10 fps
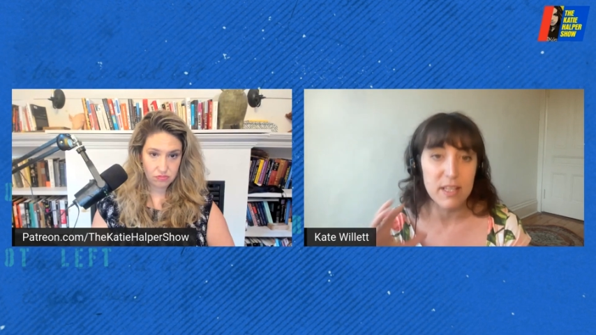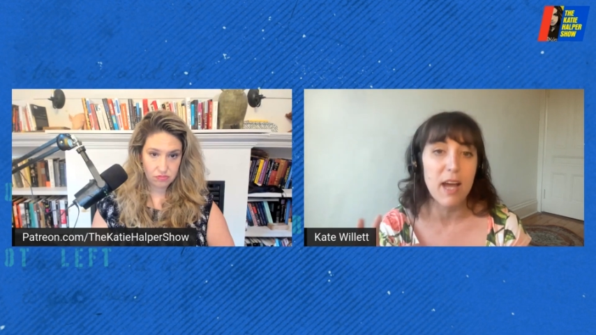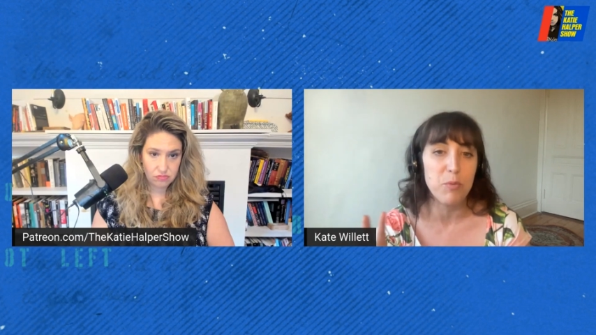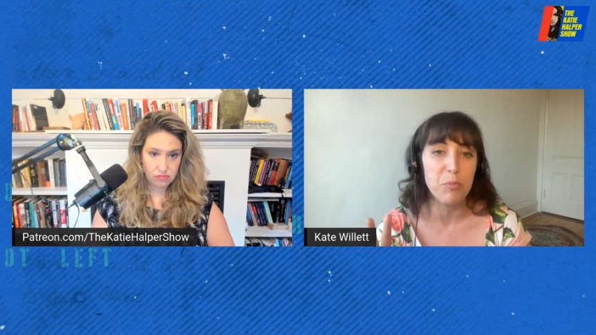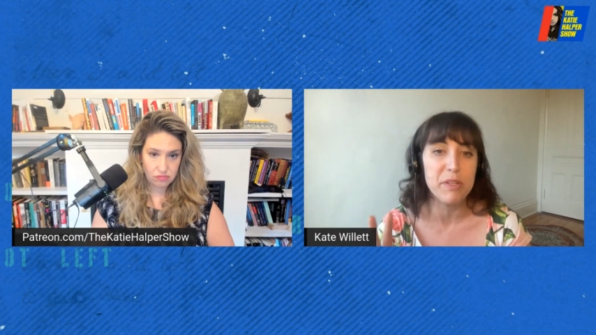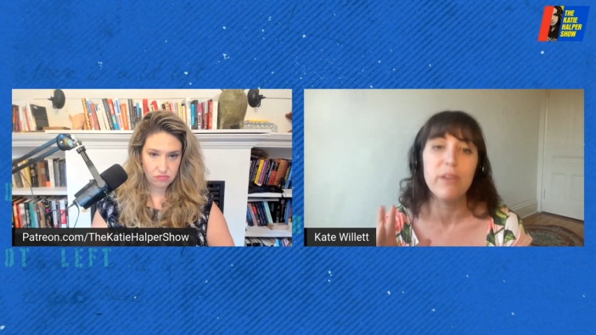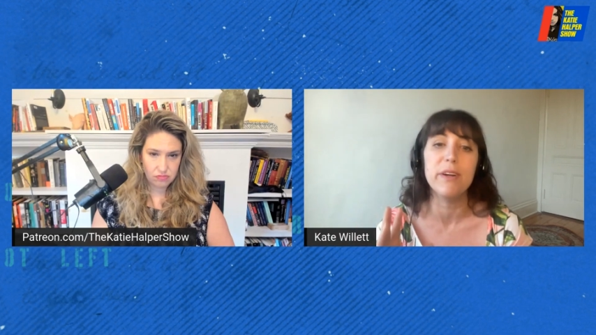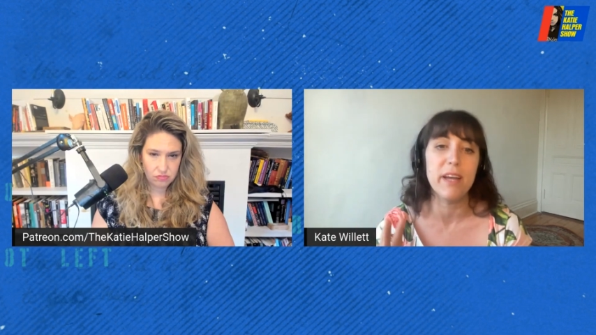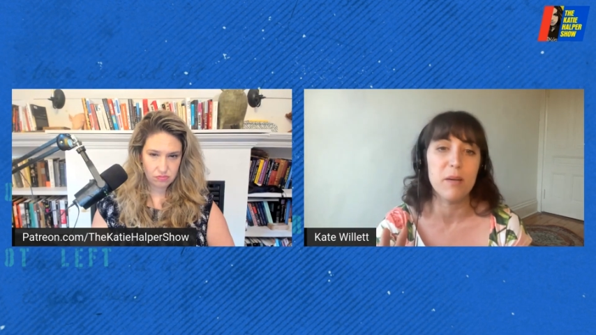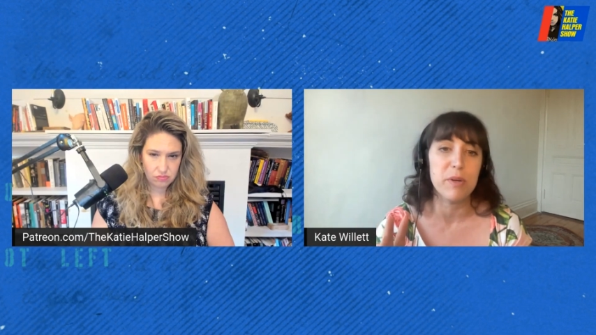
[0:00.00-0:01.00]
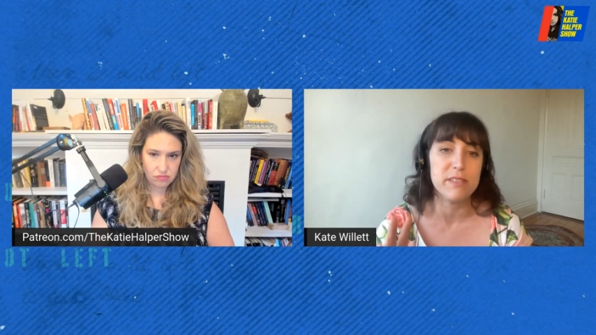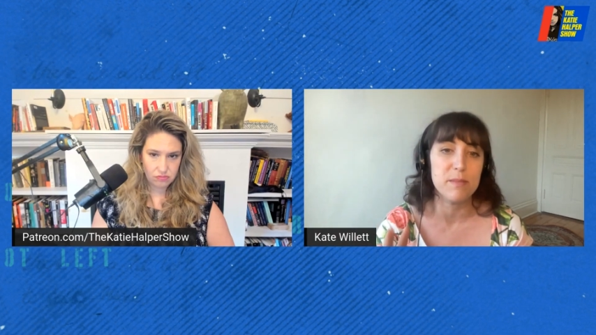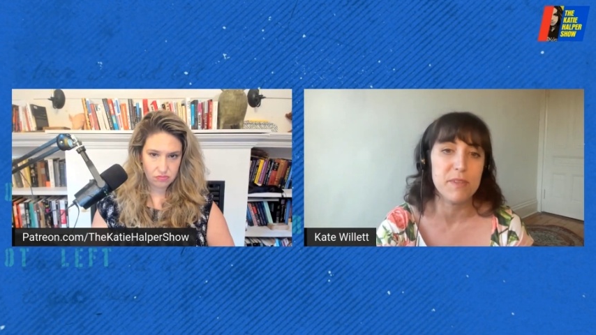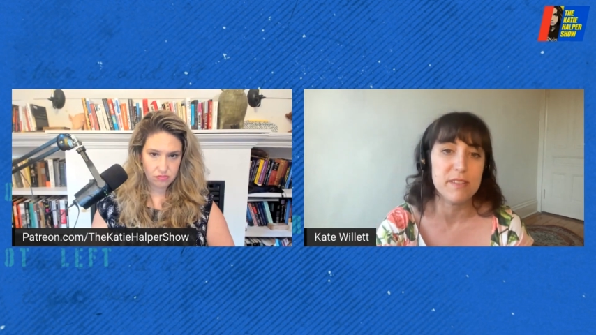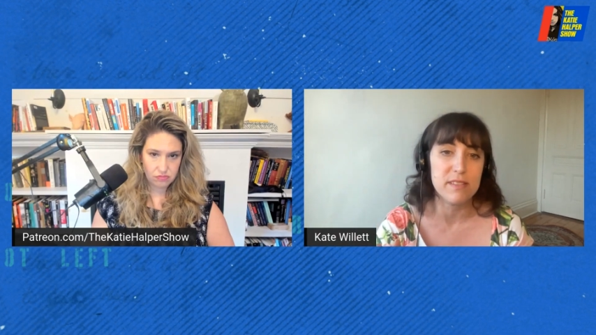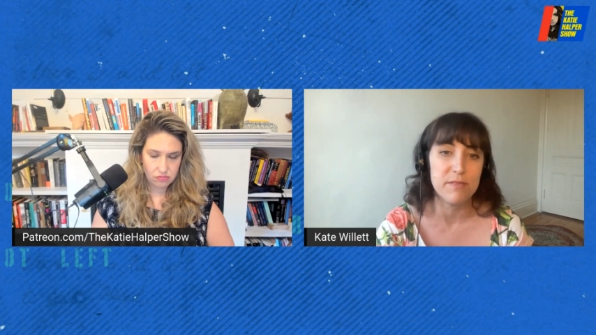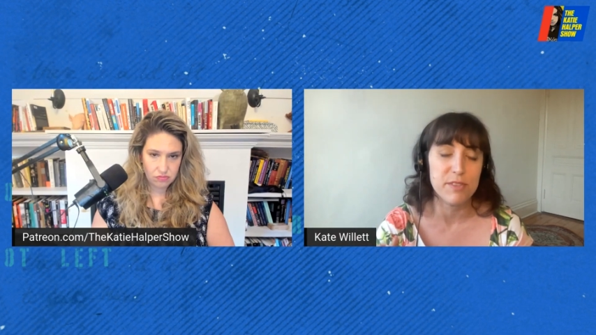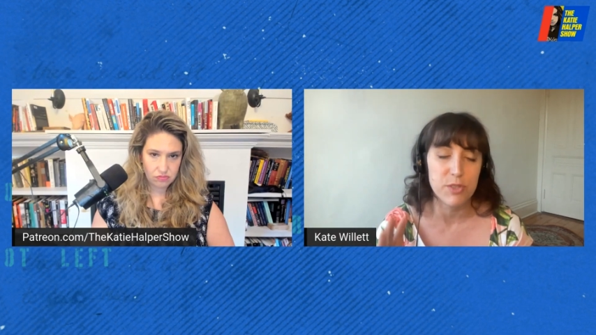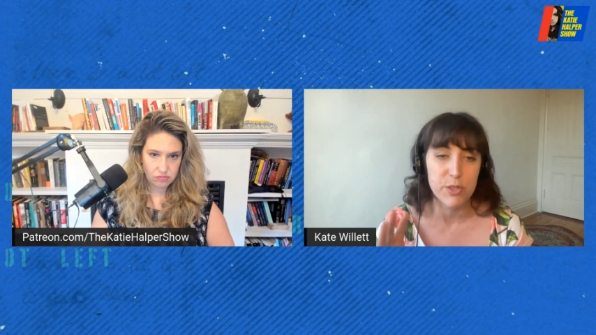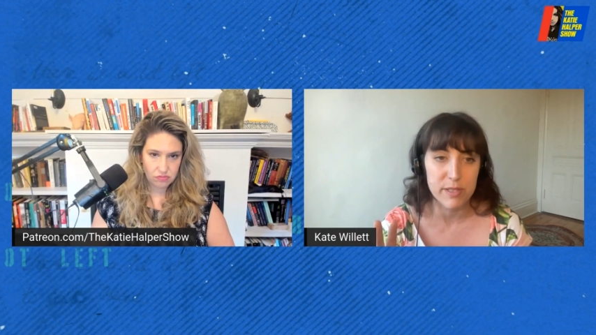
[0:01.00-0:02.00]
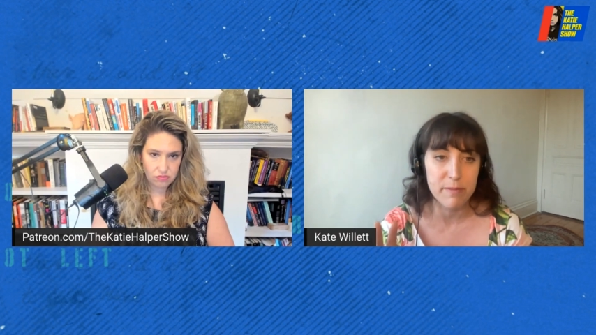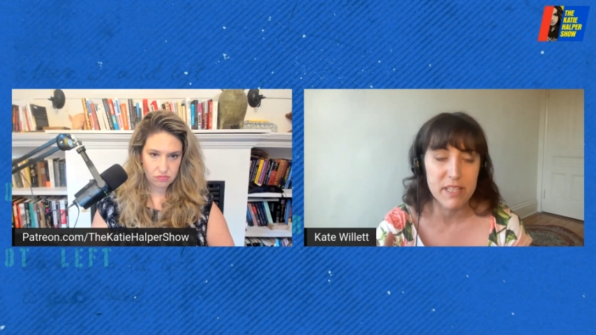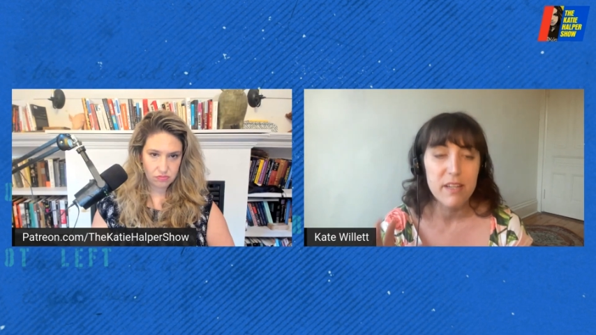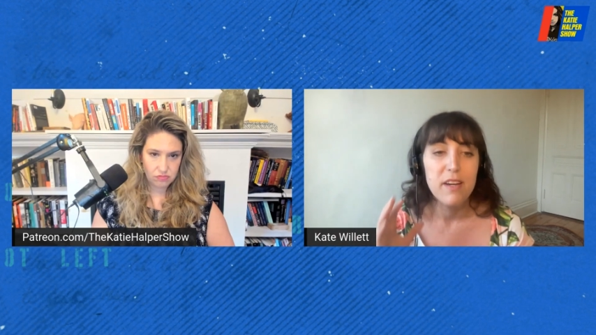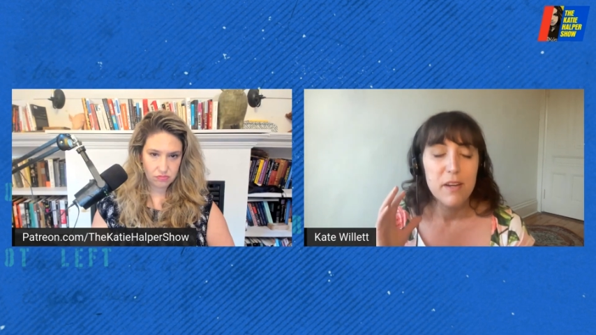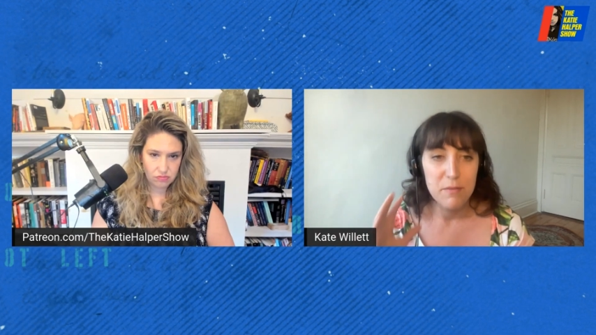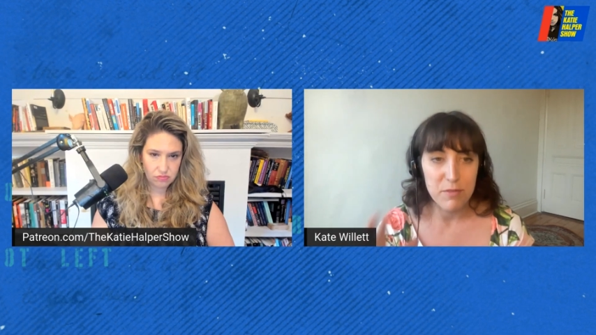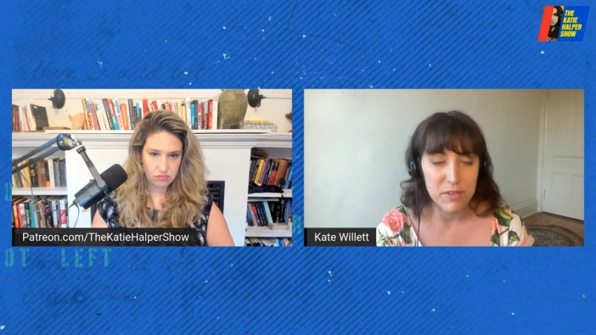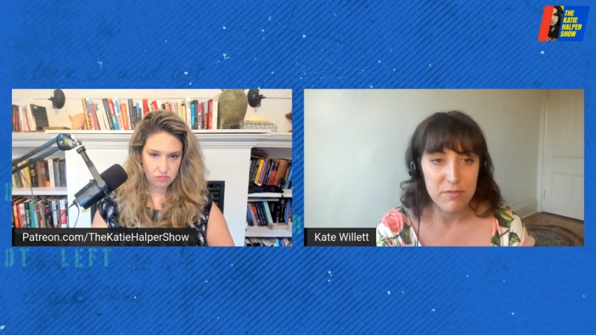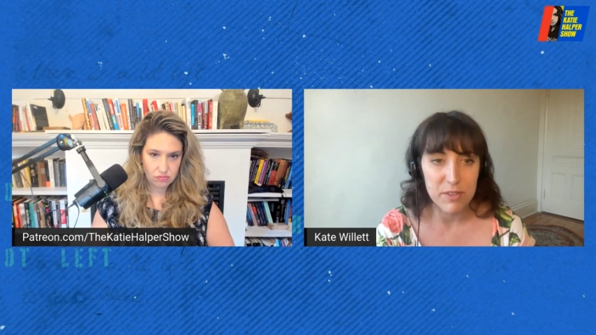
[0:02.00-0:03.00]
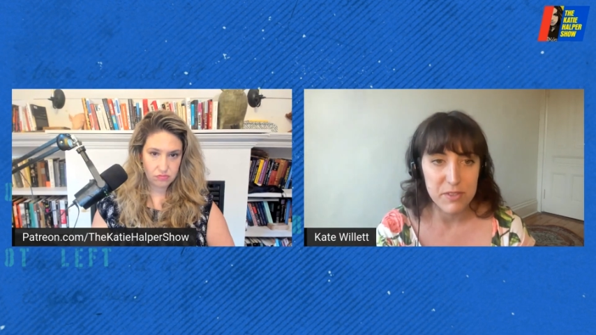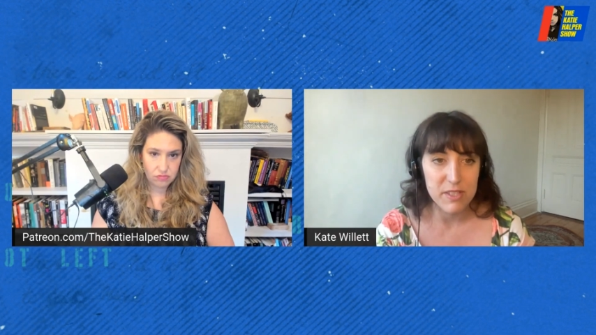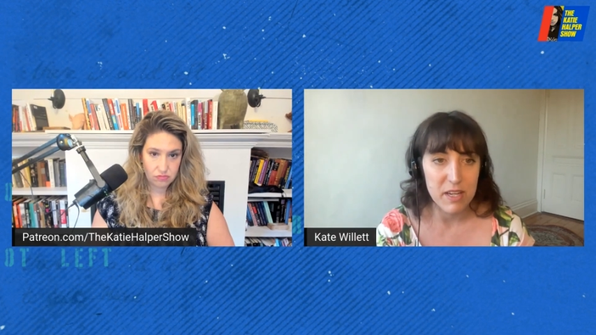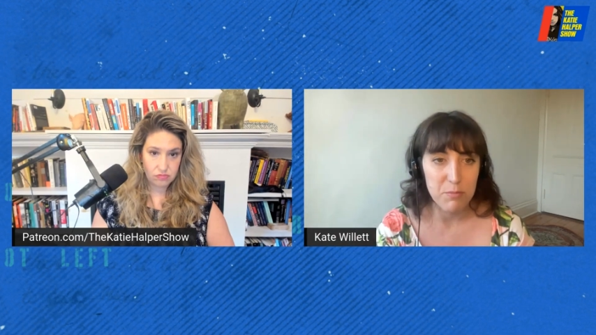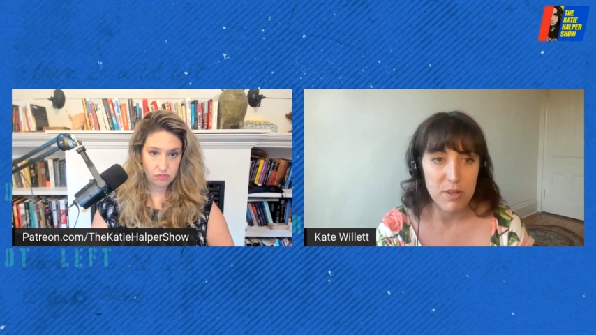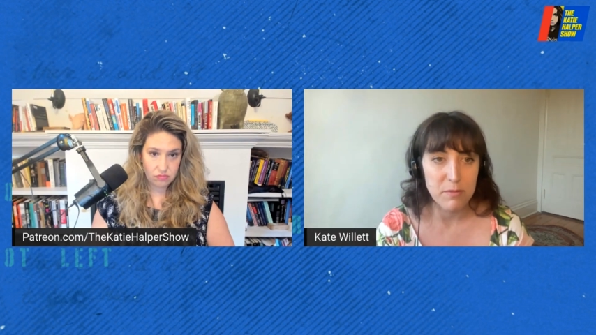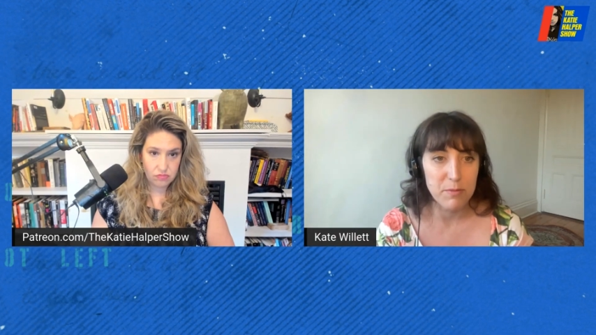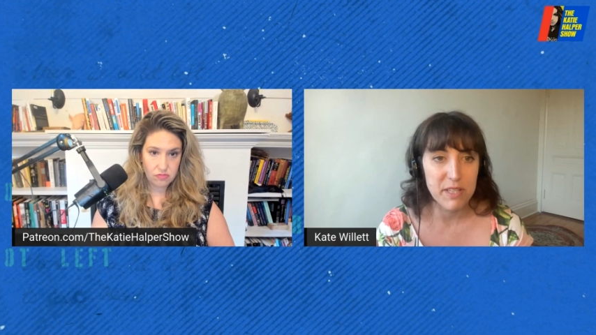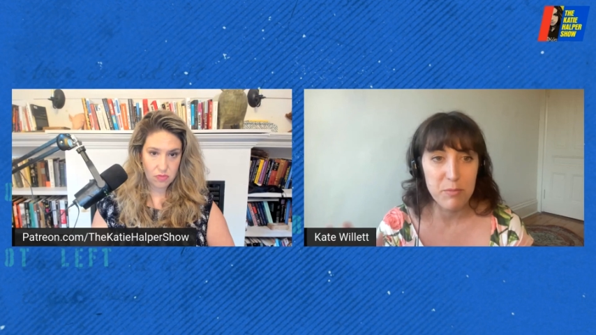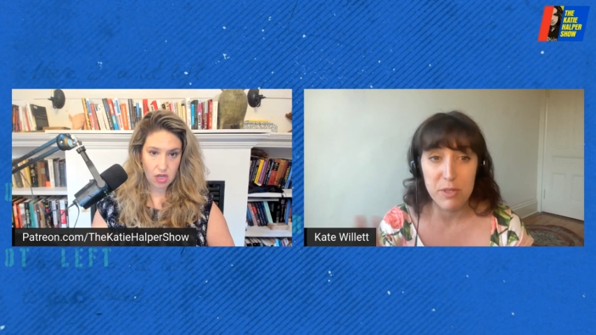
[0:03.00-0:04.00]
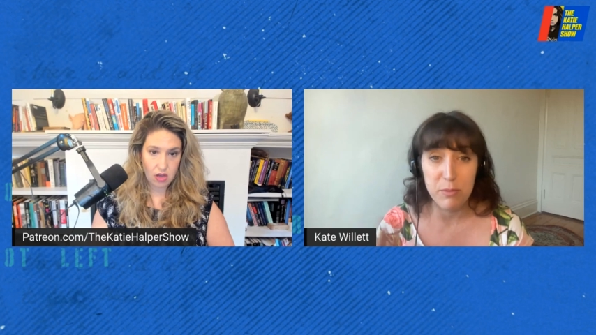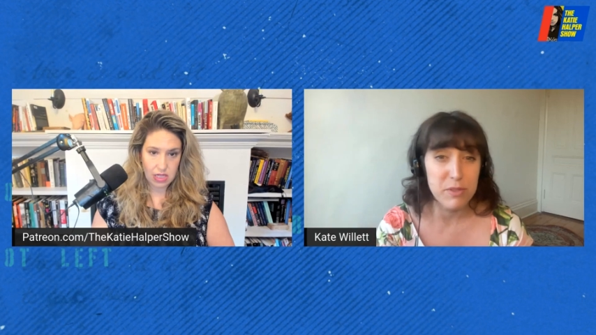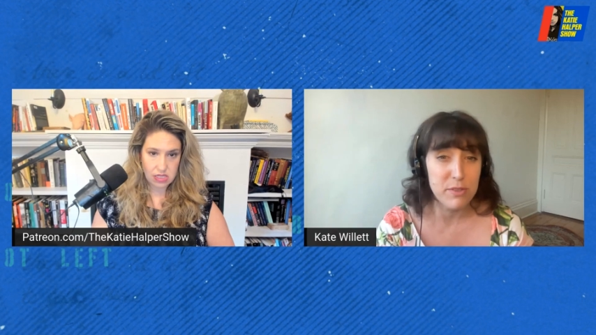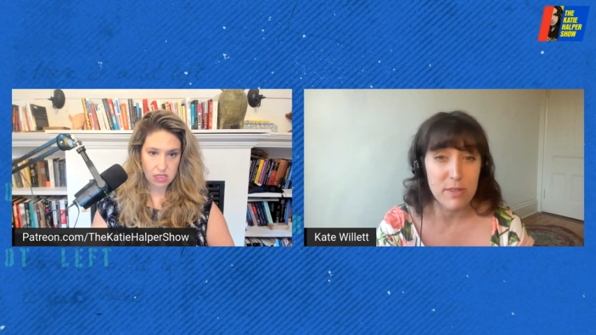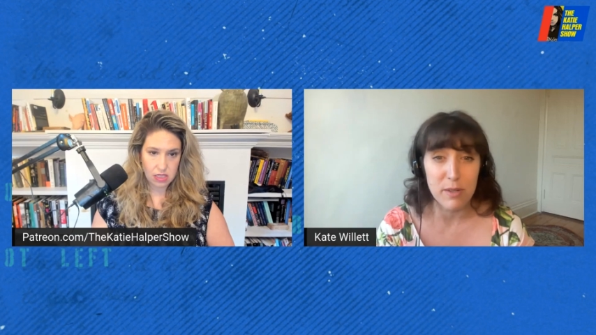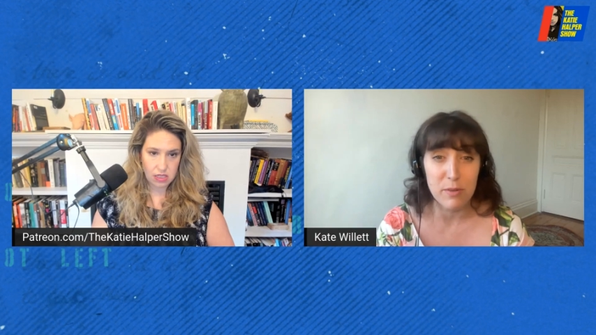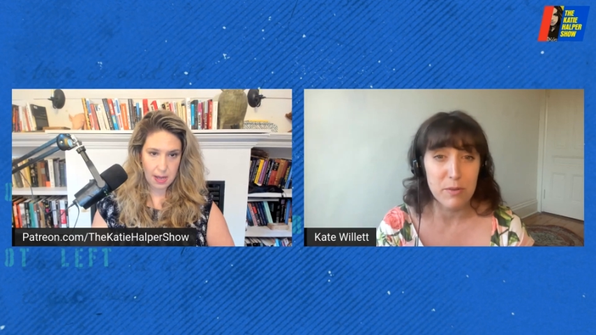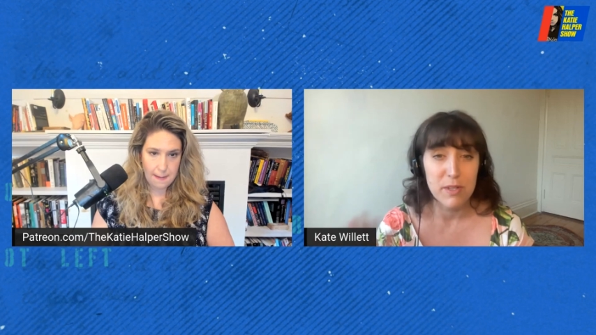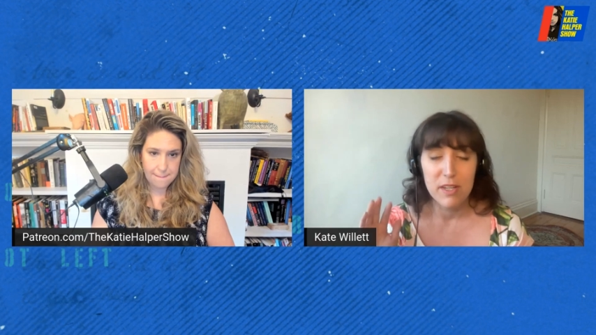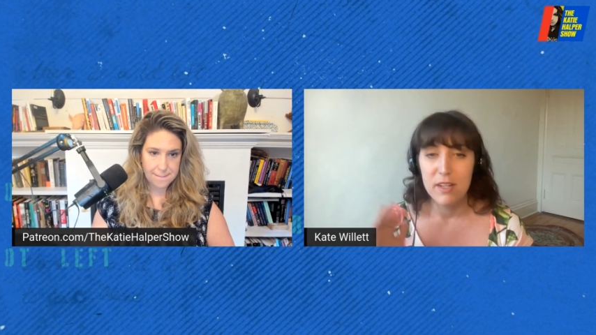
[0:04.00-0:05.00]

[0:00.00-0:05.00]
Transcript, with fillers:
Speaker 1: I will be learning about some of the stuff you're showing me for the first time, probably. But it oh, was so good, yeah.